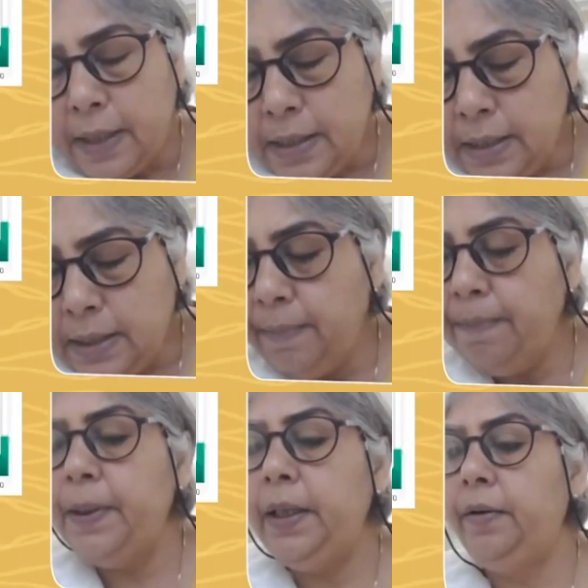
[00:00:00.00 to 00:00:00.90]

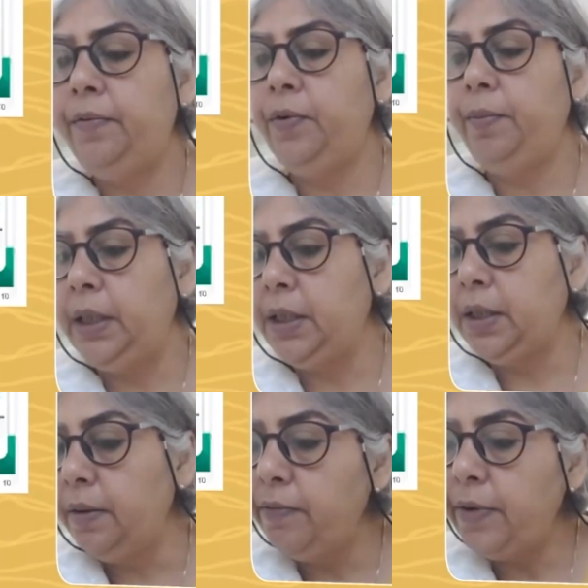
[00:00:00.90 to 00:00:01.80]
Simple
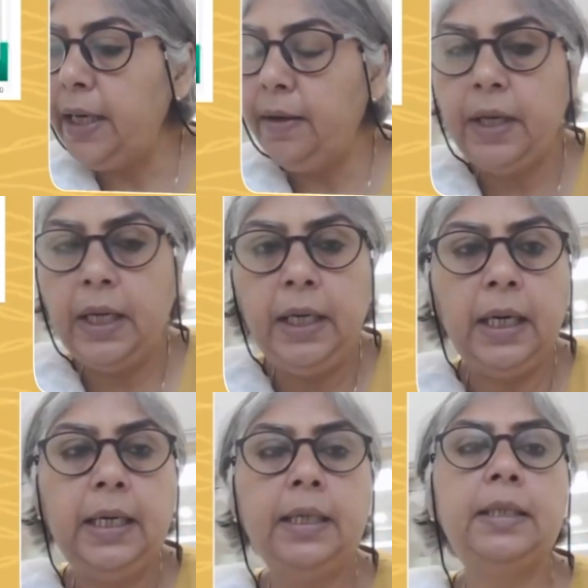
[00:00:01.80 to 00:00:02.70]
information, very, very
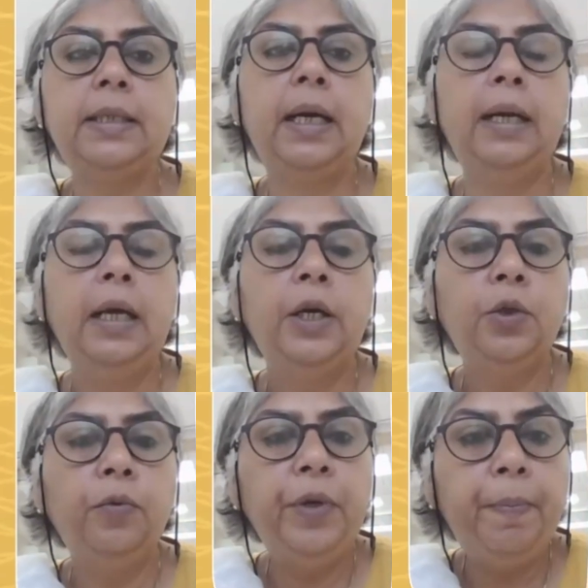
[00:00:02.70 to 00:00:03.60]
understand.
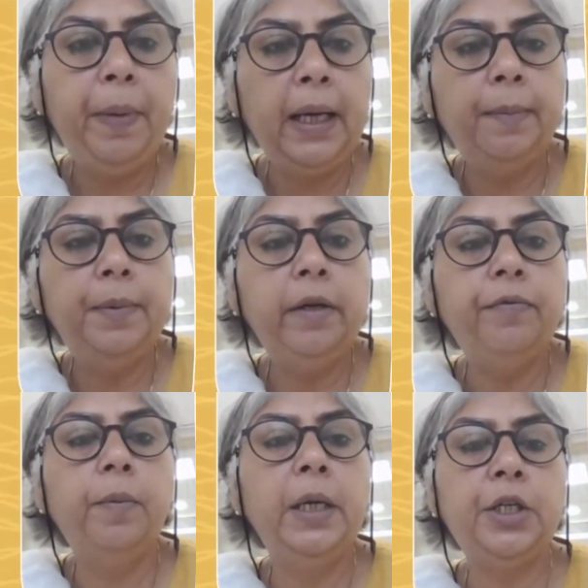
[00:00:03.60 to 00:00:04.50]
So we pick up the
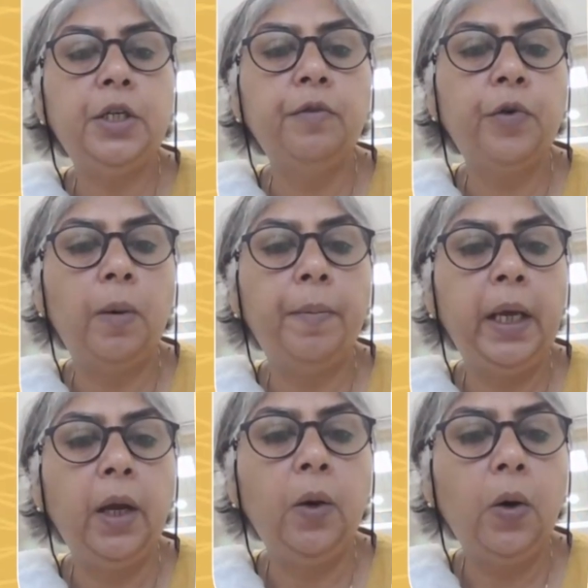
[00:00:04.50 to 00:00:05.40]
information from
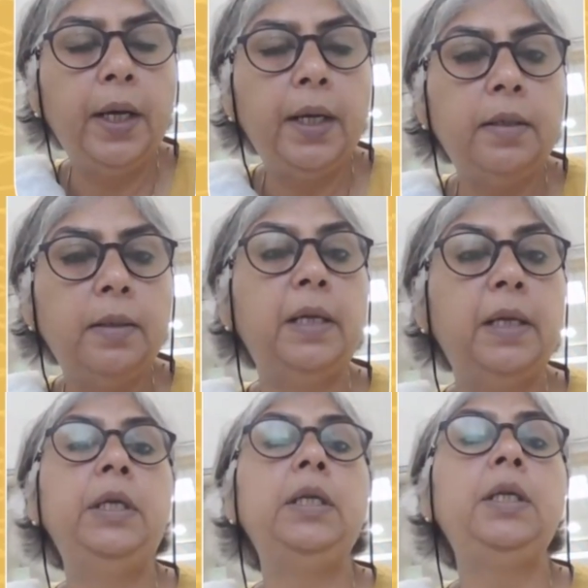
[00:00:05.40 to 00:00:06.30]
inquires, but
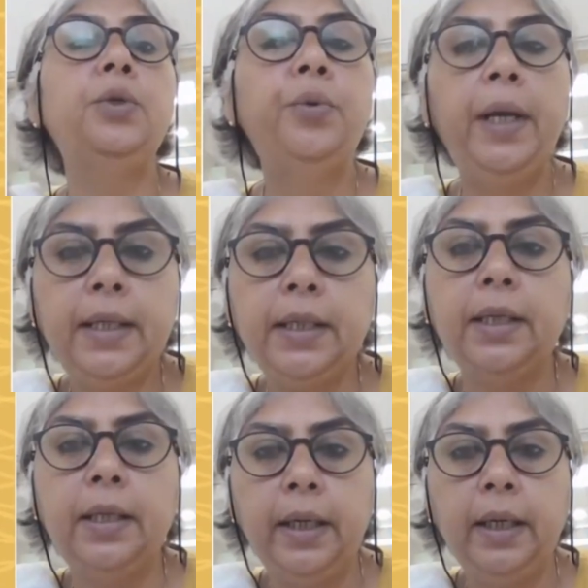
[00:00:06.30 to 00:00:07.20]
we curate
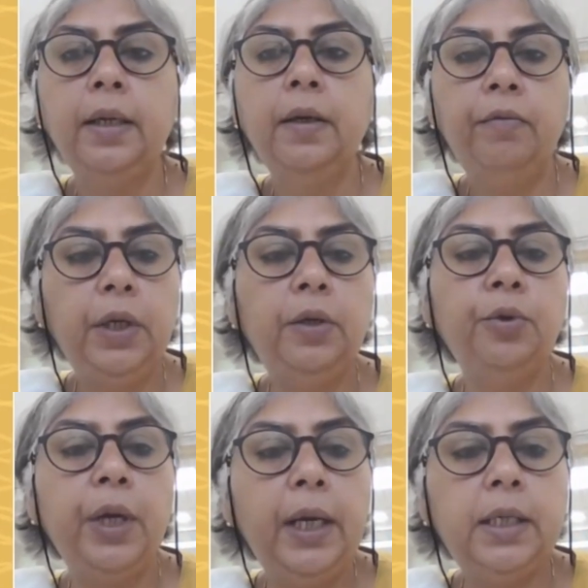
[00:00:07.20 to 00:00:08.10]
it then. We
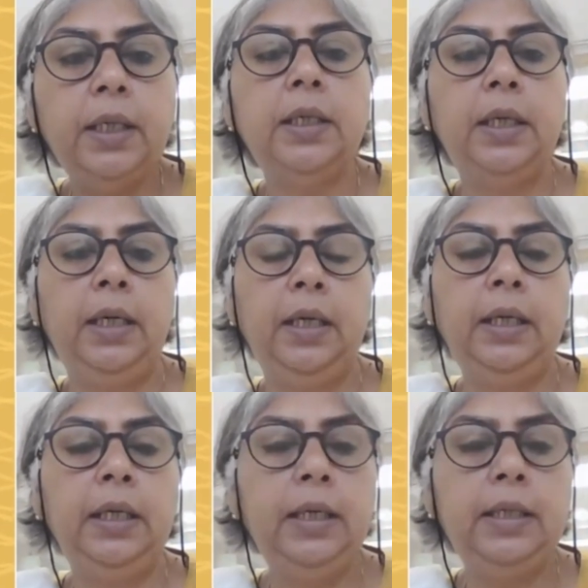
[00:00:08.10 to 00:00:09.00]
curate it in
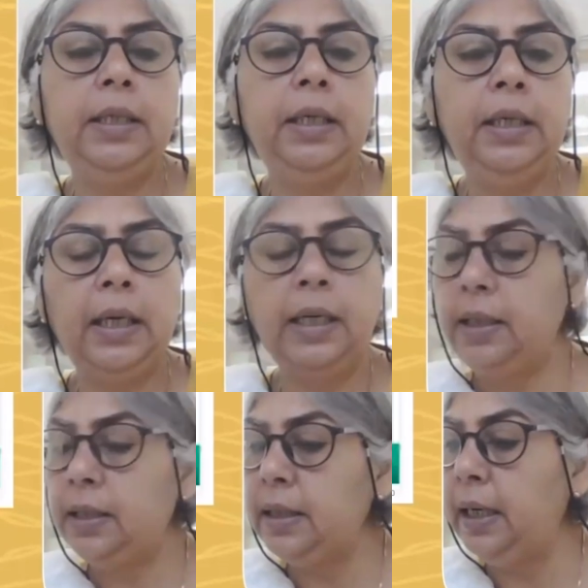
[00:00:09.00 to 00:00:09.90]
an easily
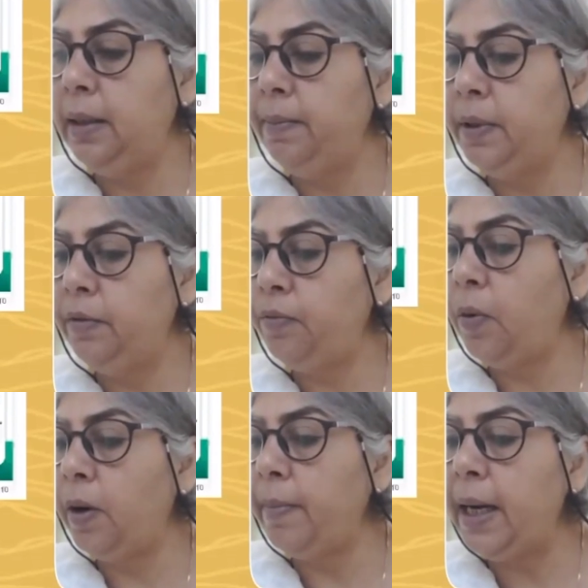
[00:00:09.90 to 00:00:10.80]
understandable
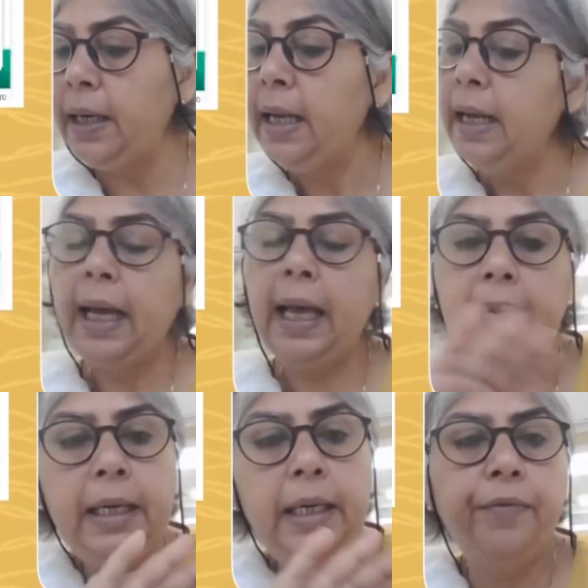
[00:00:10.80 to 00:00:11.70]
format and
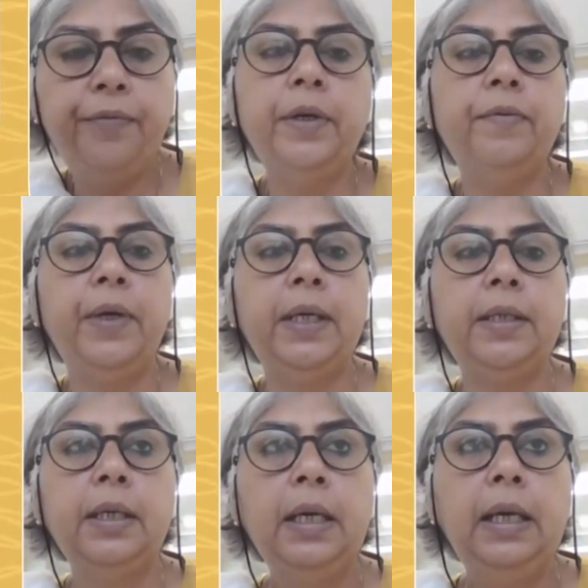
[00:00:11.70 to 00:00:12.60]
in different ways.
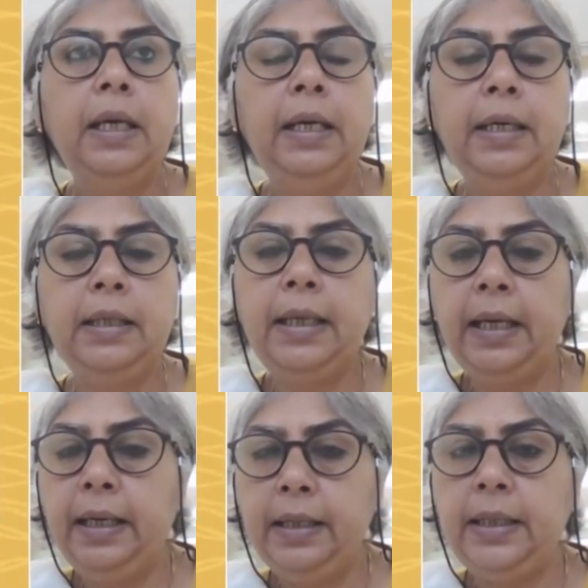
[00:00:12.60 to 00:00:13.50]
It is
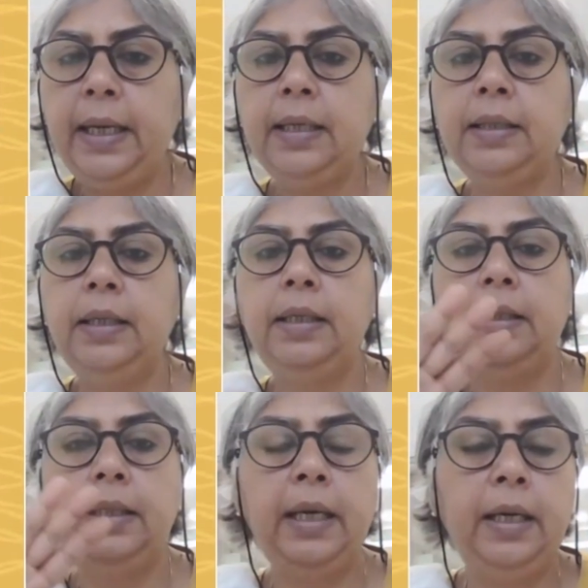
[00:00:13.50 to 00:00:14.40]
there in text, it
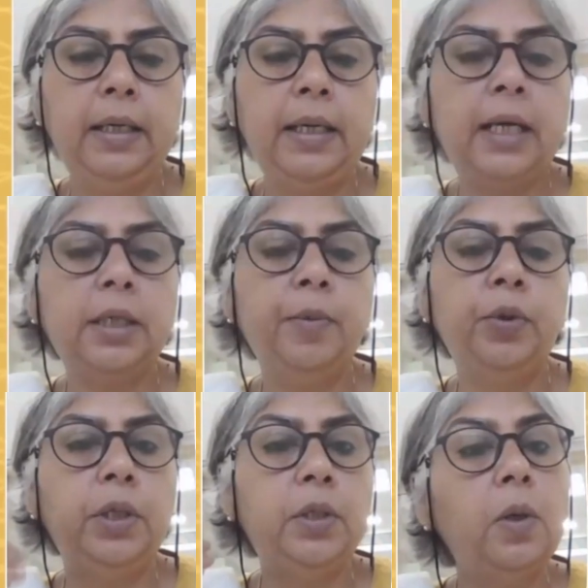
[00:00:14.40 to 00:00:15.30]
is there in
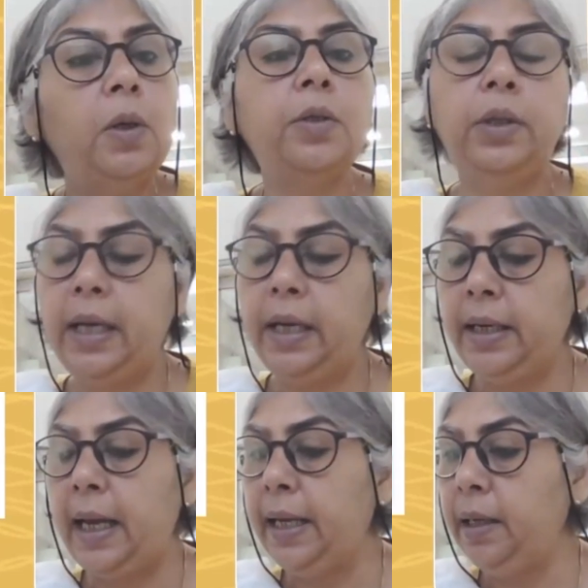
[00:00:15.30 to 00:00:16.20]
dashboards, it's also there
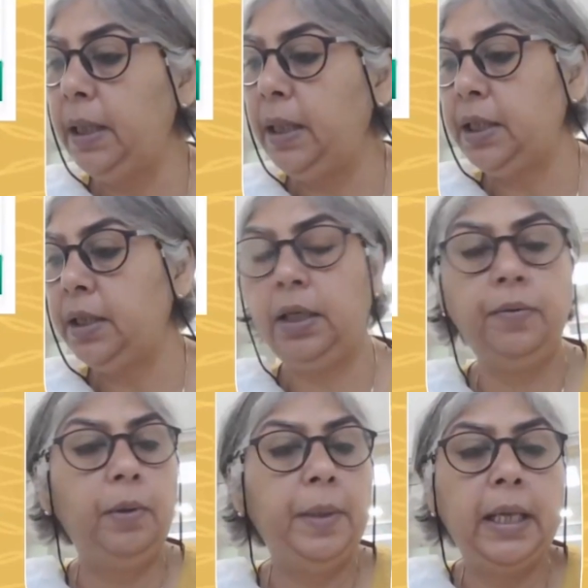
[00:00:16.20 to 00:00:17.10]
in animation, it
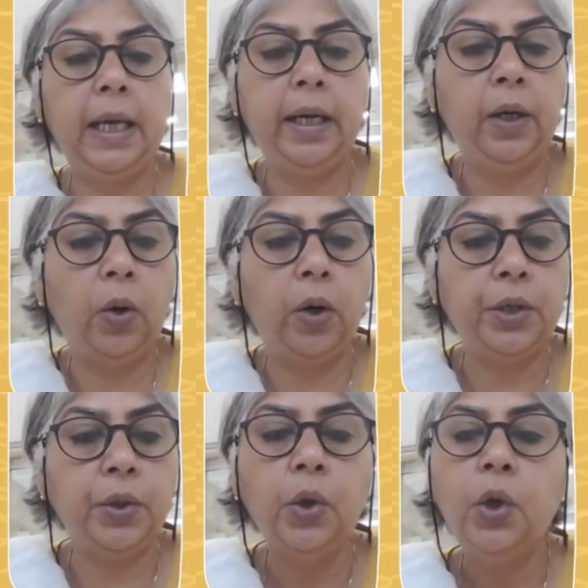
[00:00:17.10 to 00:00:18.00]
will be there in
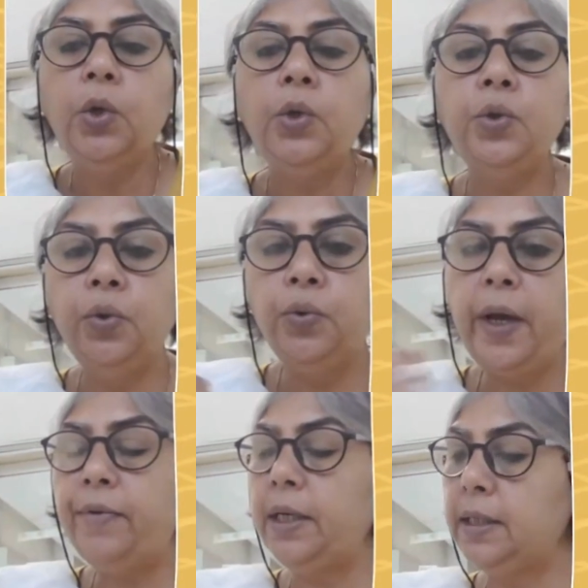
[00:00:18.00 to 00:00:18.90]
audio. So
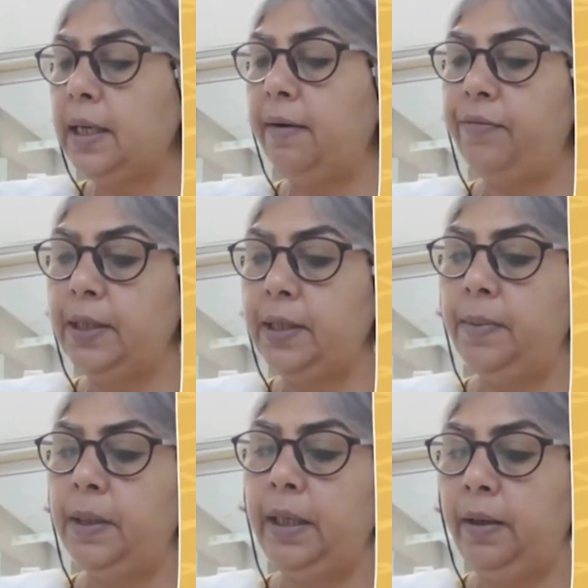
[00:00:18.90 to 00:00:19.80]
whoever is
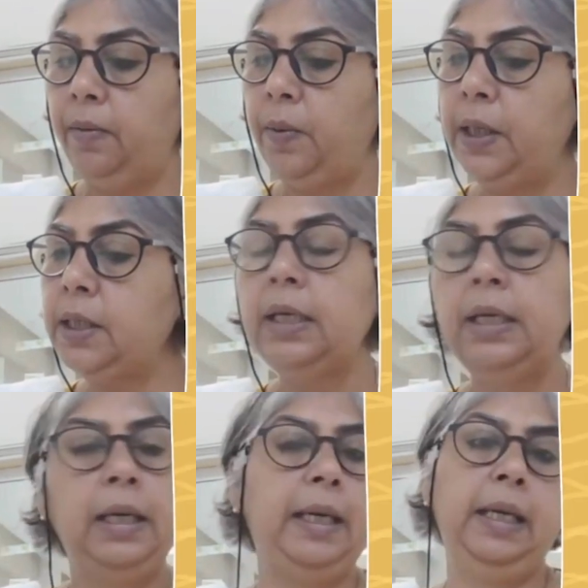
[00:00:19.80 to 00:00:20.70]
comfortable in which
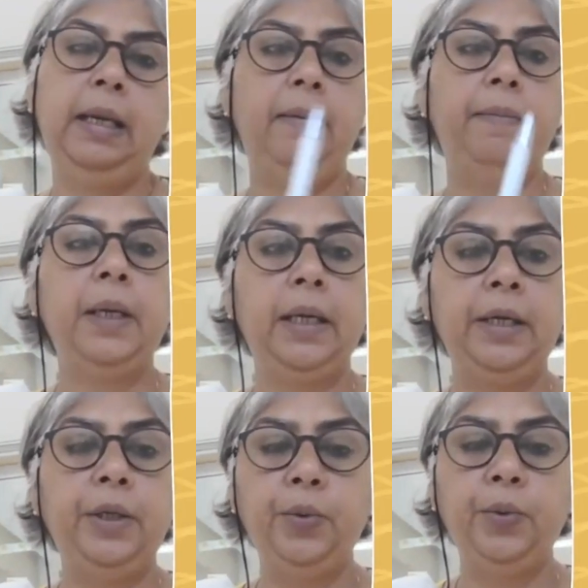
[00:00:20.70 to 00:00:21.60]
can
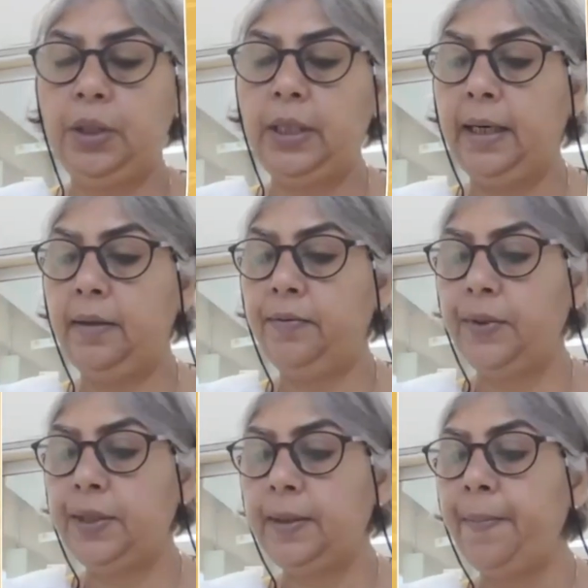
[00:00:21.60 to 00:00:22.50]
use that
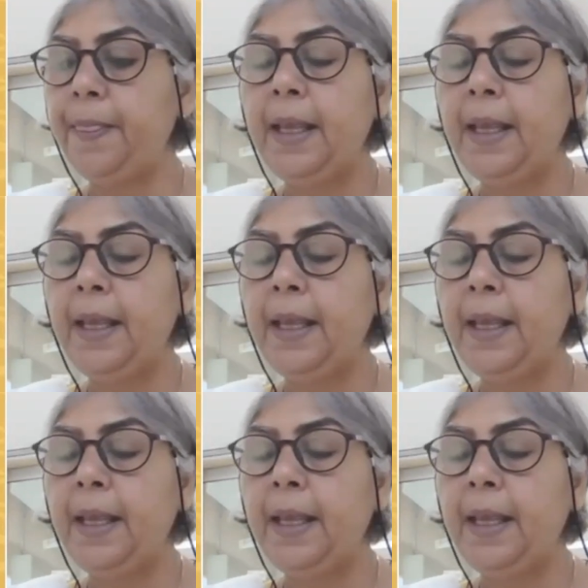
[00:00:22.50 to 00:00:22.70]
system.